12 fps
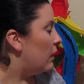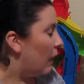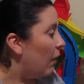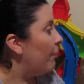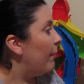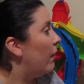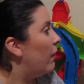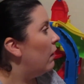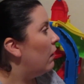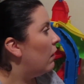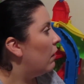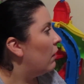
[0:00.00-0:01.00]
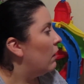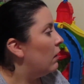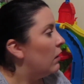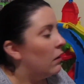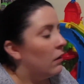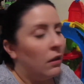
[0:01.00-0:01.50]
Yep.
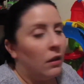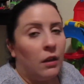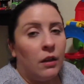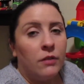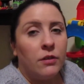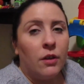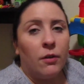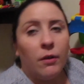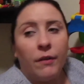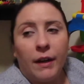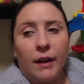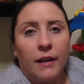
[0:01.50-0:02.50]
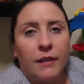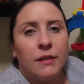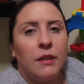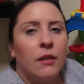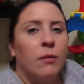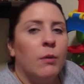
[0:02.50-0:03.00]
So, alright guys,
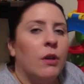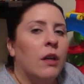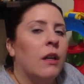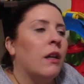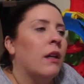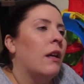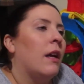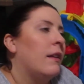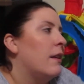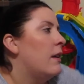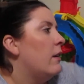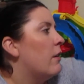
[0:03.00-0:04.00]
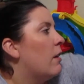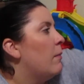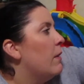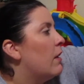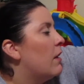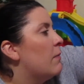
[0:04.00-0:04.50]
we're gonna end it here. Come
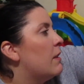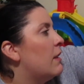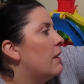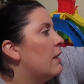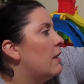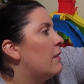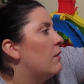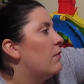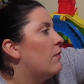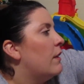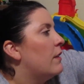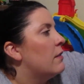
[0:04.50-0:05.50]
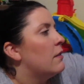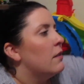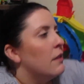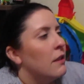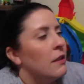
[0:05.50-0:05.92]
here, come say night-night to your friends.